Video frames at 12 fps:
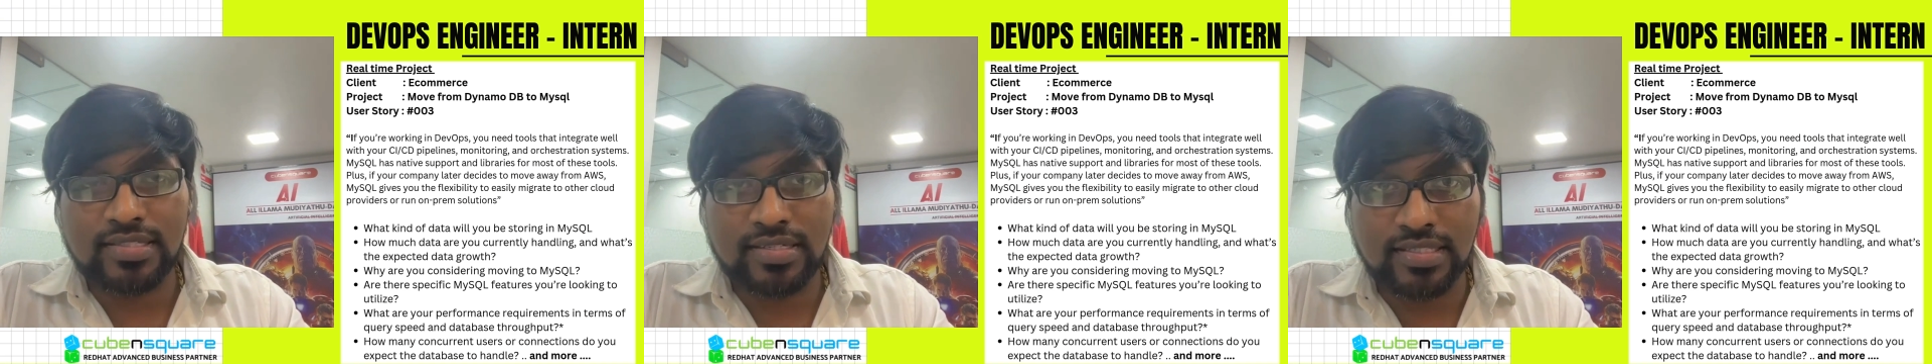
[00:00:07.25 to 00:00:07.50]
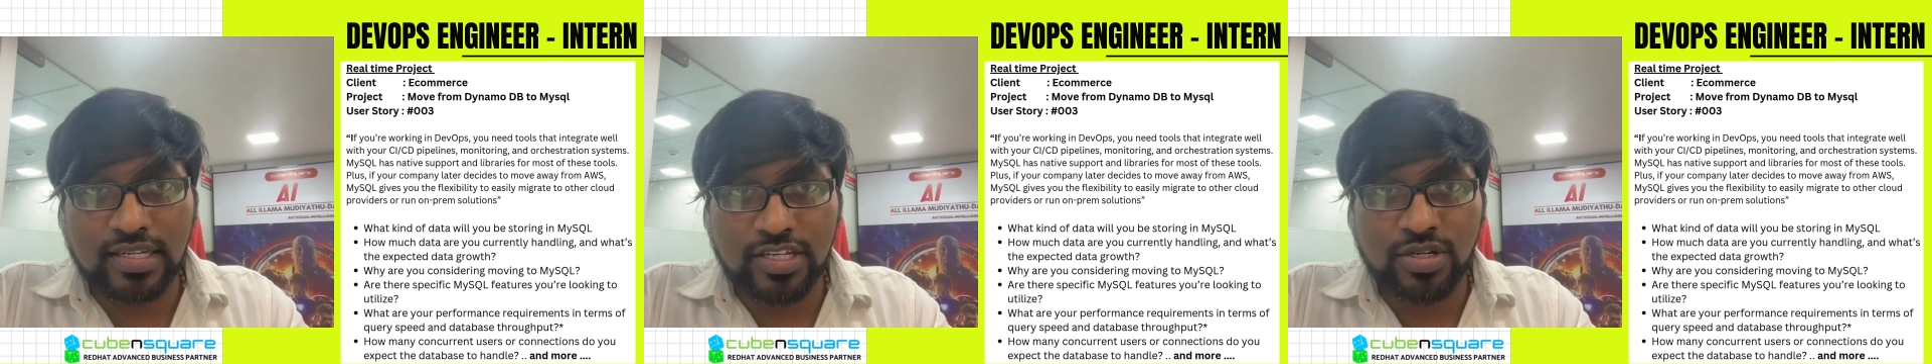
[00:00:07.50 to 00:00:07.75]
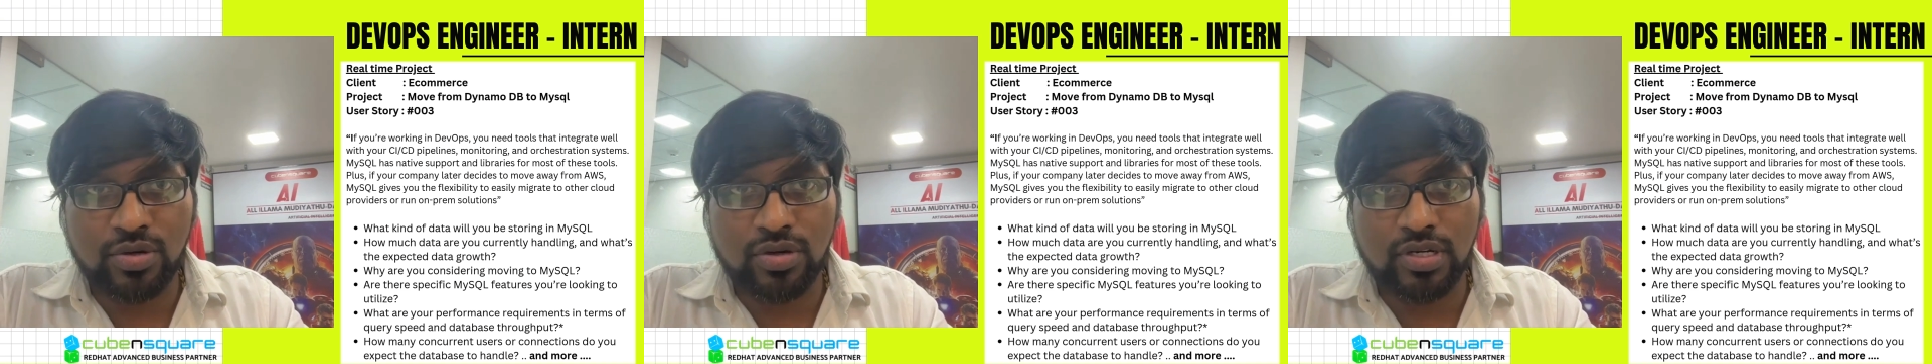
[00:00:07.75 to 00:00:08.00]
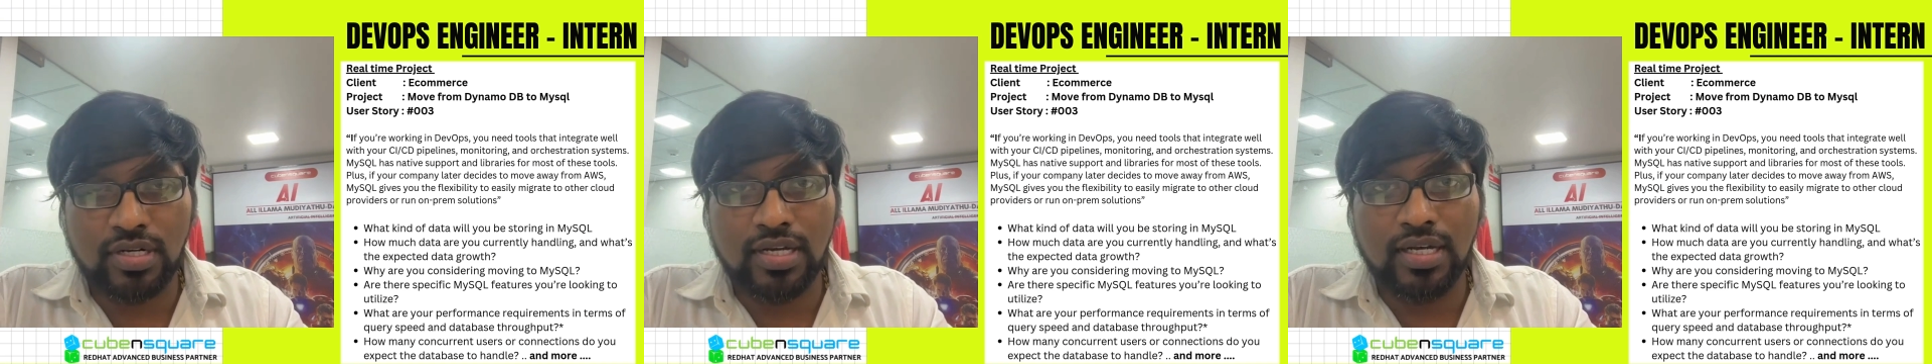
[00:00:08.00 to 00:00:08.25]
discussion
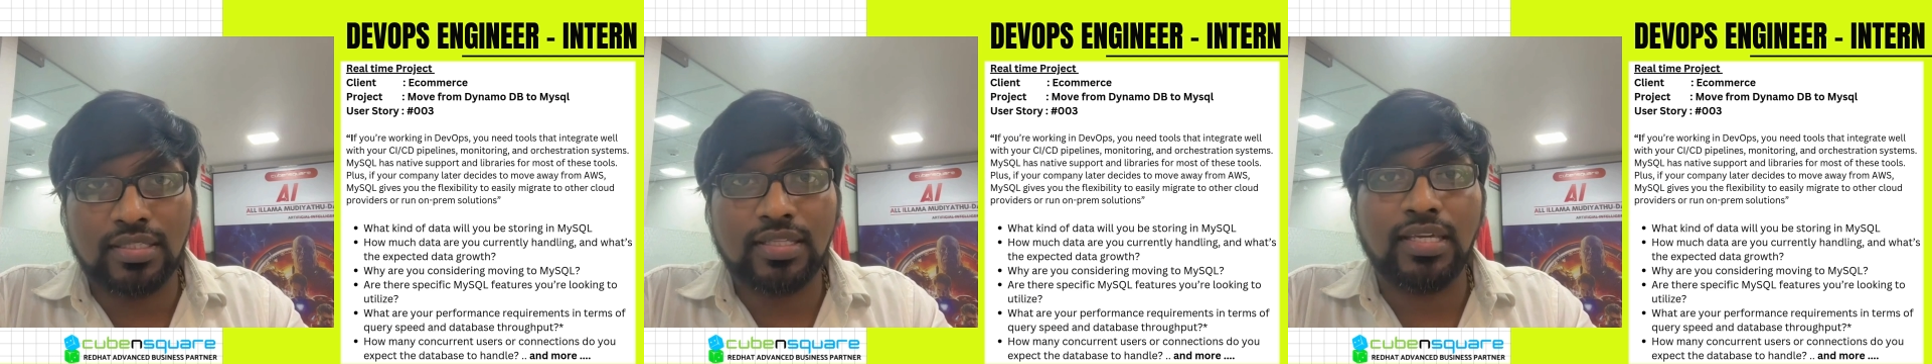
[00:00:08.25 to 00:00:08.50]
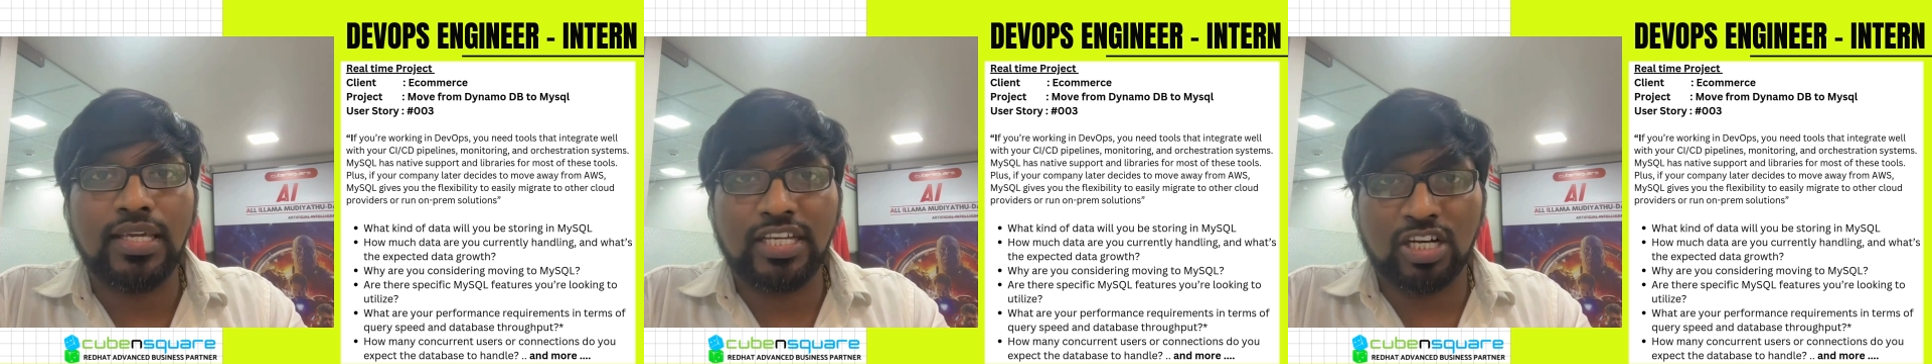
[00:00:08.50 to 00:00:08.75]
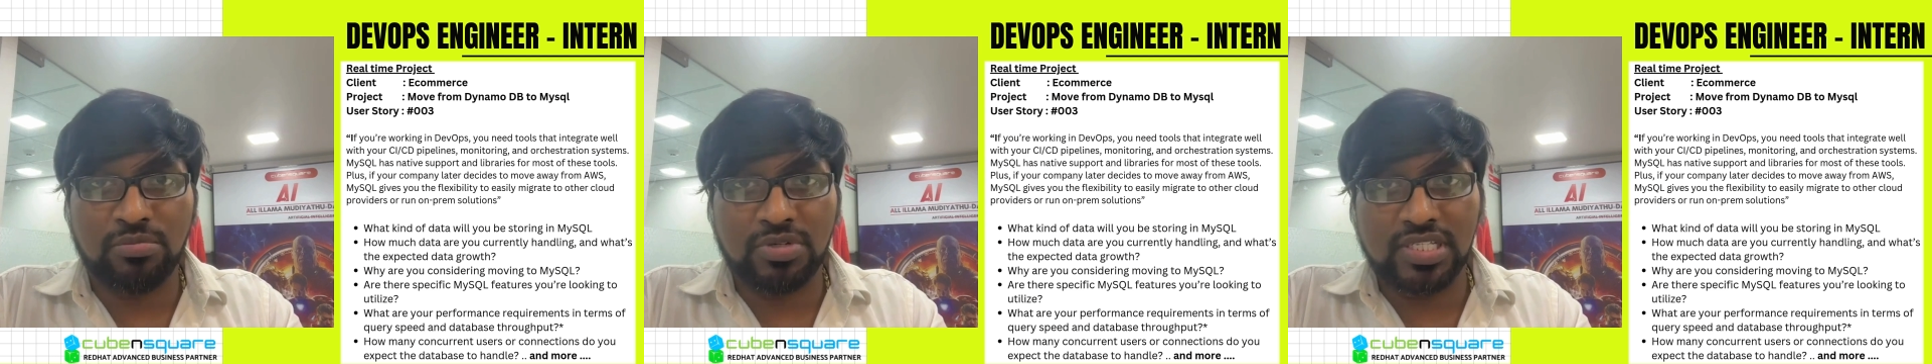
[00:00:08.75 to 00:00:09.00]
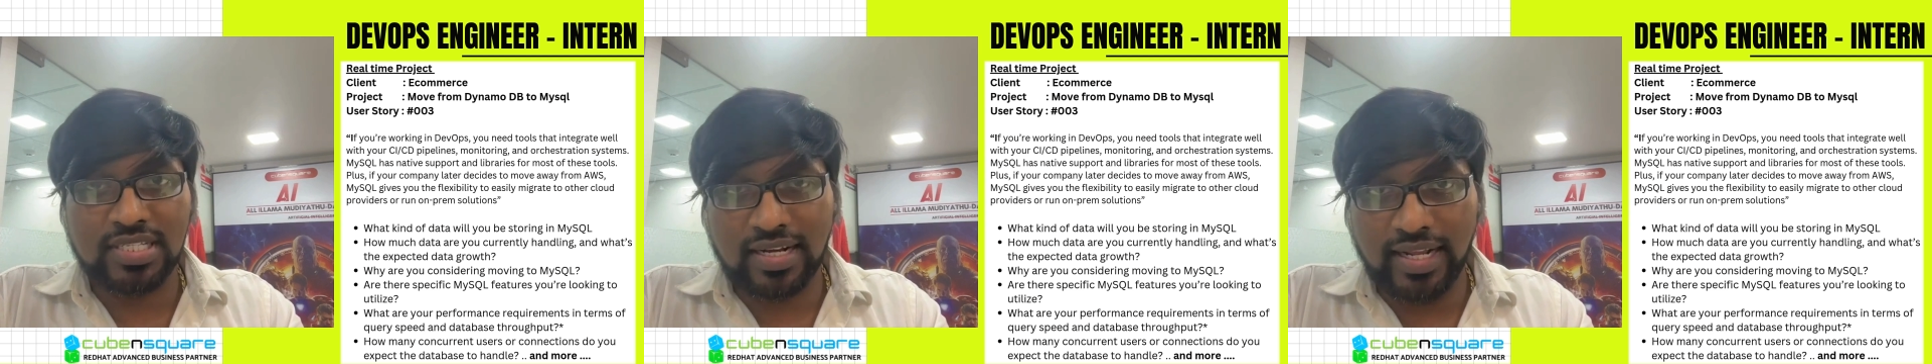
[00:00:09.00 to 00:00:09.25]
on the
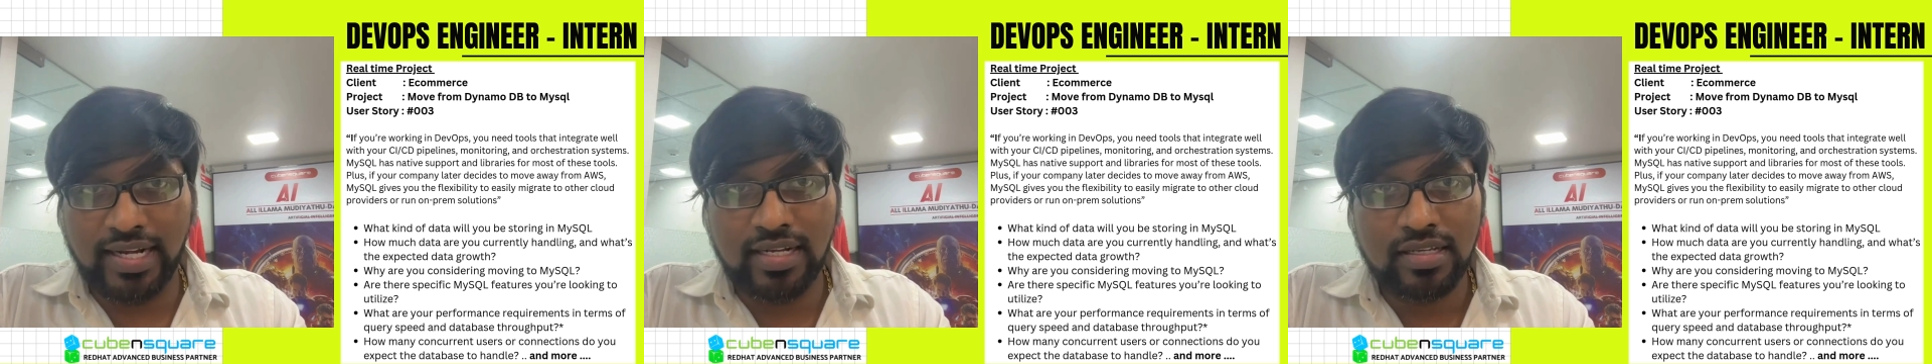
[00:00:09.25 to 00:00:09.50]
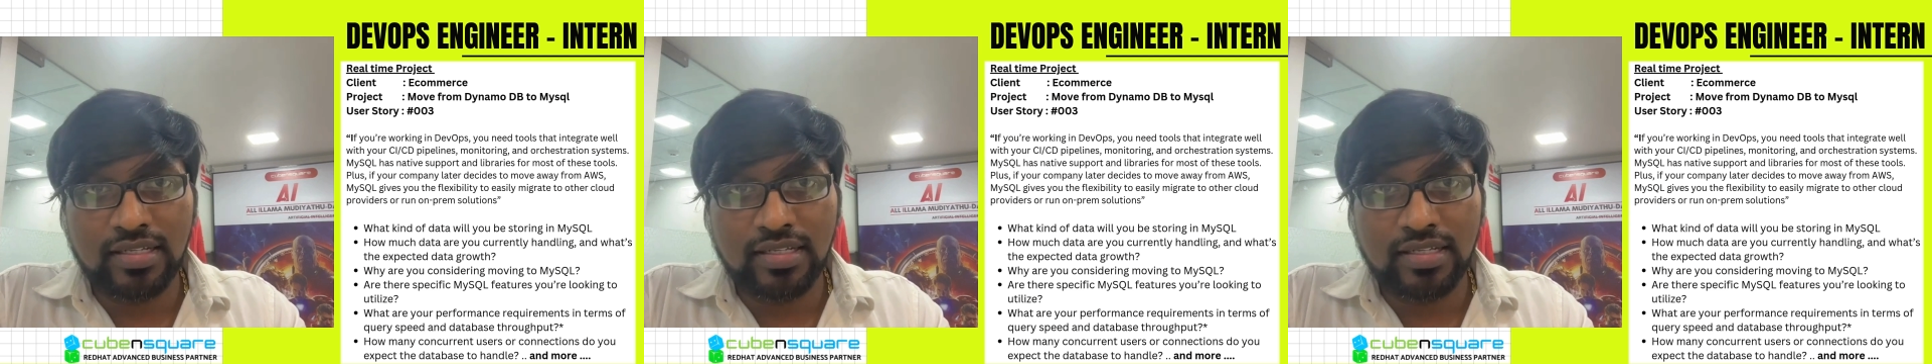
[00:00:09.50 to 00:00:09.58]
e-commerce client.